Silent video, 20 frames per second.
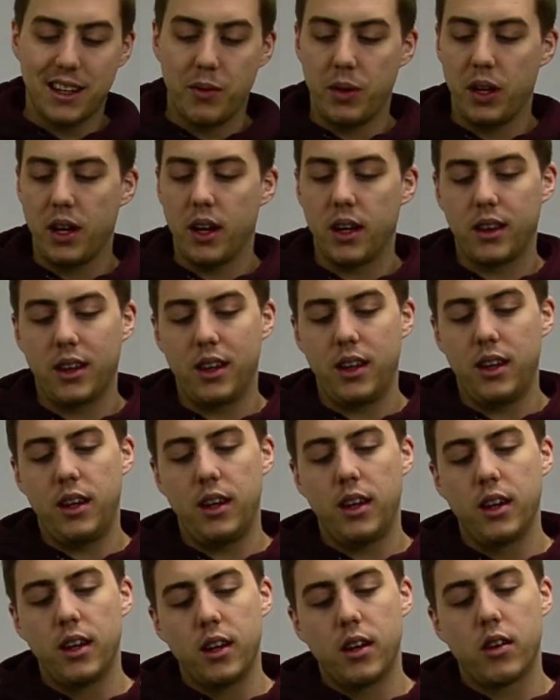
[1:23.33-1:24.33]
we got the
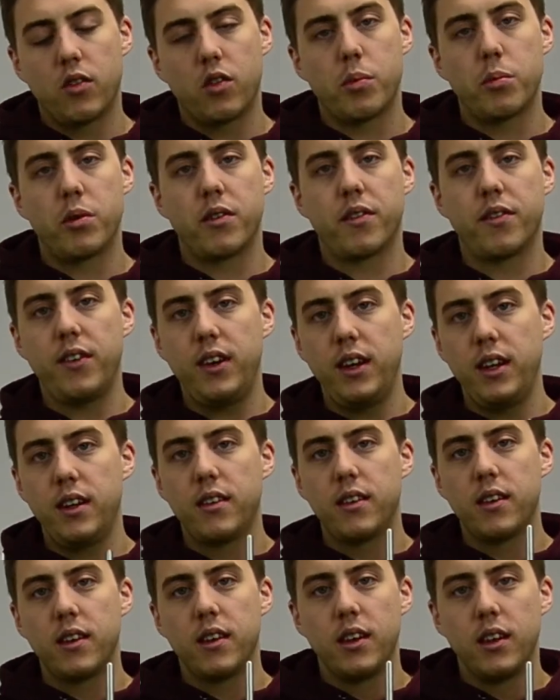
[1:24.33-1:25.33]
rubber feet,
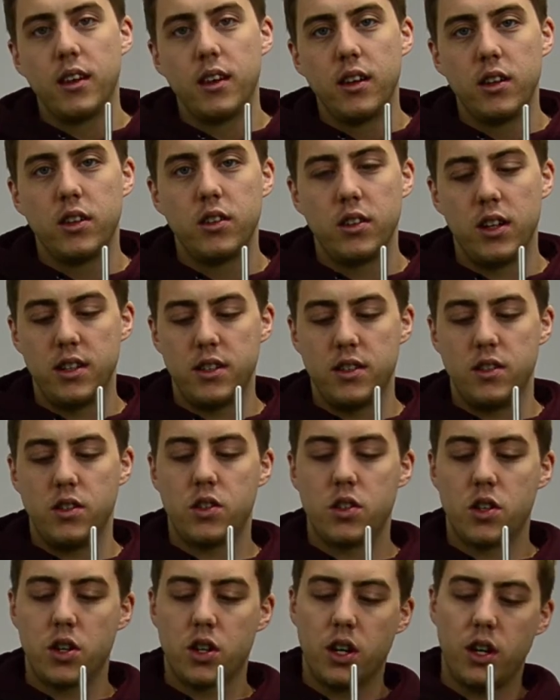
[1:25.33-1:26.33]
nice and
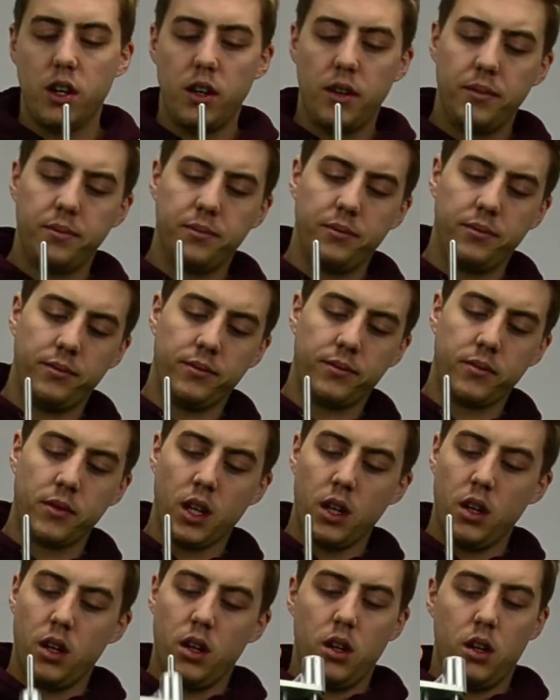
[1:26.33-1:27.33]
sturdy.
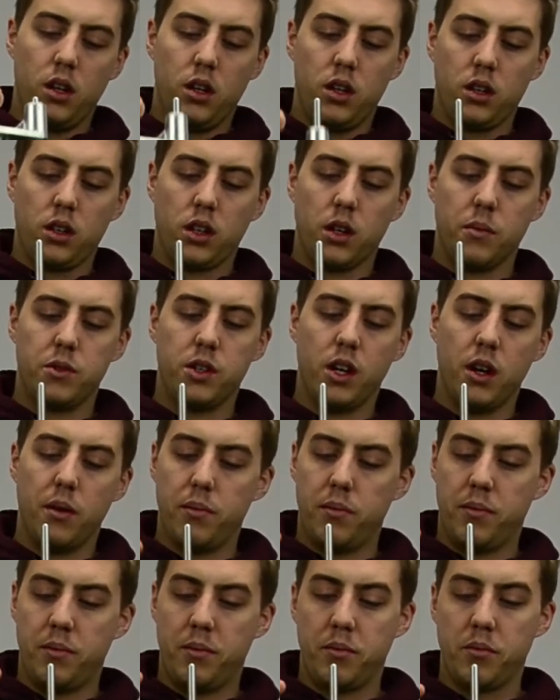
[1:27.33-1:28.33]
Comes up,
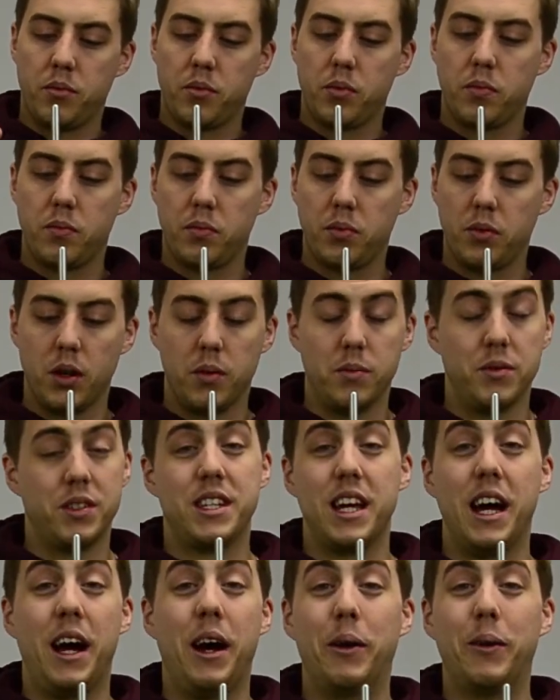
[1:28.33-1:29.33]
comes
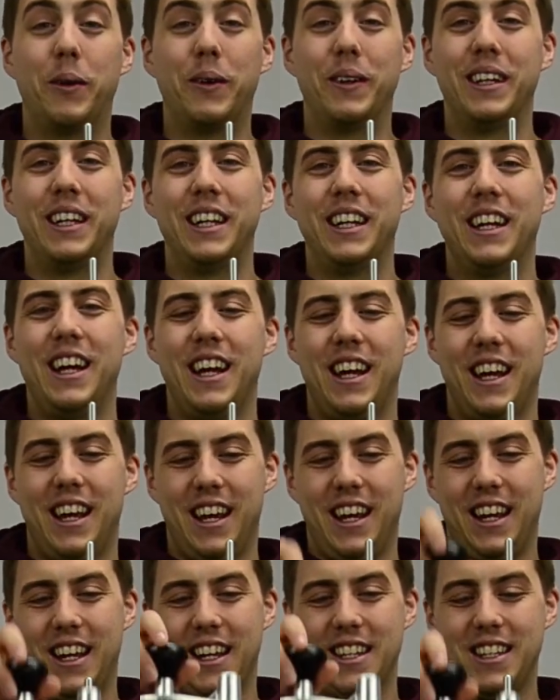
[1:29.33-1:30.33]
down,
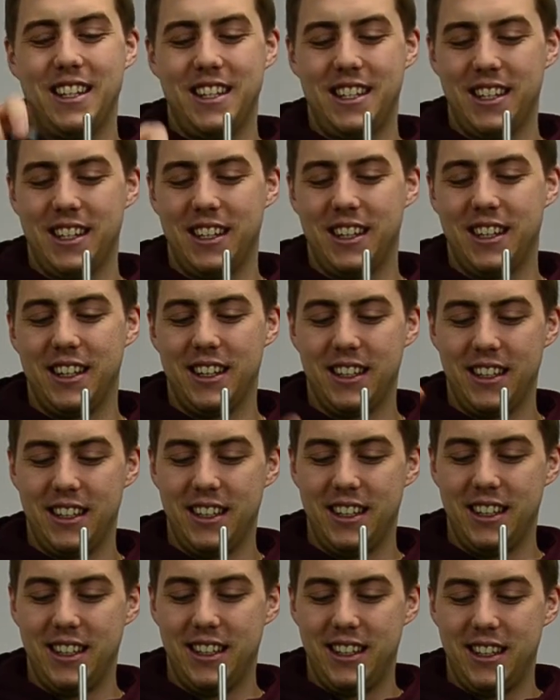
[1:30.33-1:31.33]
and
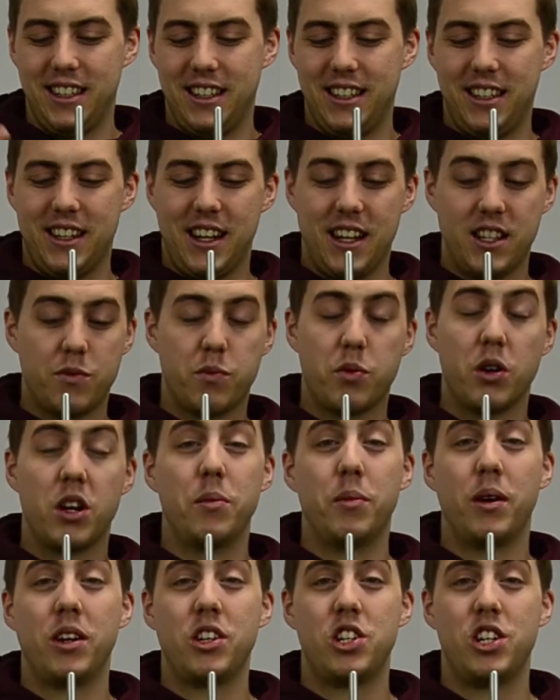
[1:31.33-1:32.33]
that's pretty
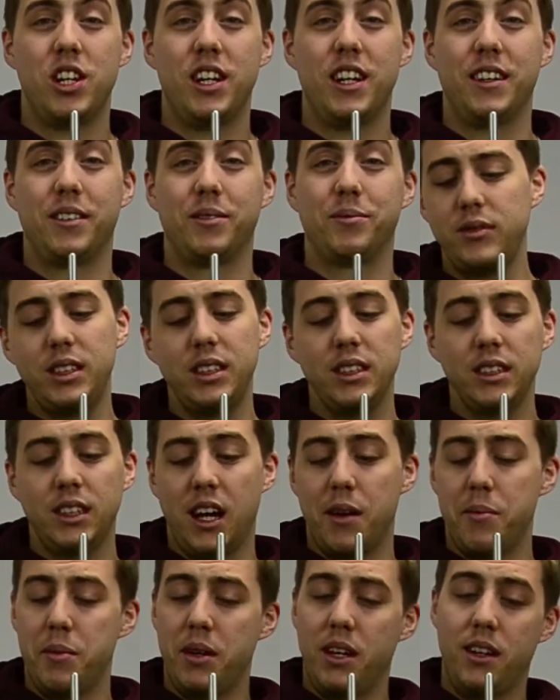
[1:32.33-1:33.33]
much it.
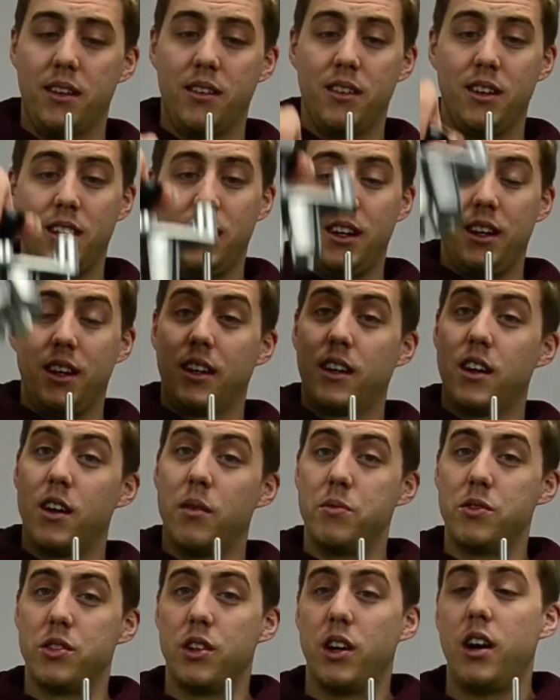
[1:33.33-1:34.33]
I mean,
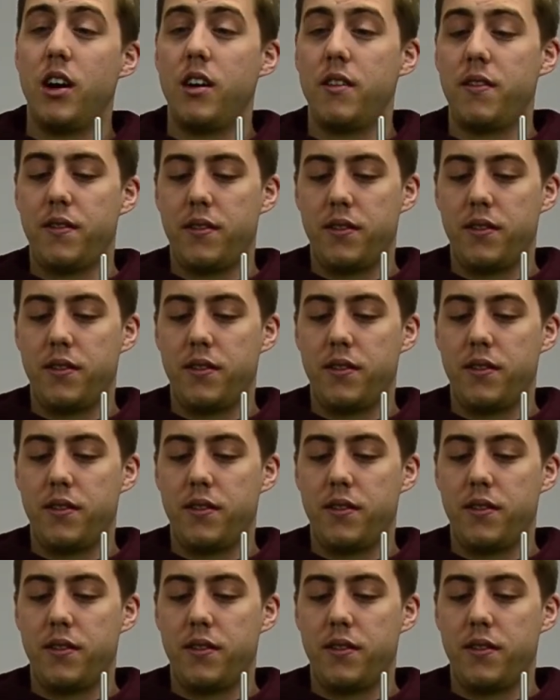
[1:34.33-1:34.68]
comes off.